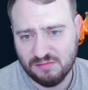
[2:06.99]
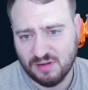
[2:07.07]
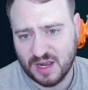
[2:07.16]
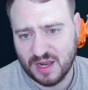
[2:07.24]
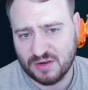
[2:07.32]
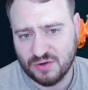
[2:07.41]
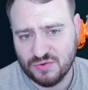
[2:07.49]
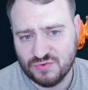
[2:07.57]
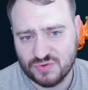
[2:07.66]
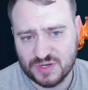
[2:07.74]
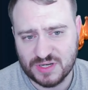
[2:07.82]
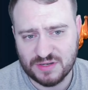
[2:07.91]
like
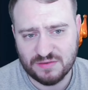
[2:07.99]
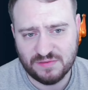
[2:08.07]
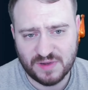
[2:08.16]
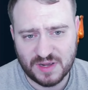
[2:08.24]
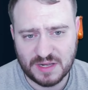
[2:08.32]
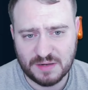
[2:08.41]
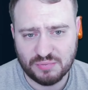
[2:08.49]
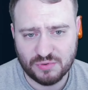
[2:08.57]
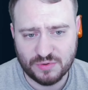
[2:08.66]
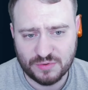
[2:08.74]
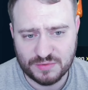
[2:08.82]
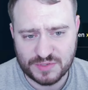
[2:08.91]
130
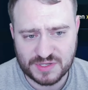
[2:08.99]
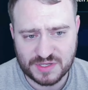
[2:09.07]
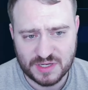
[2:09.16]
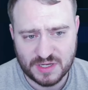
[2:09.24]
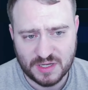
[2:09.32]
brews,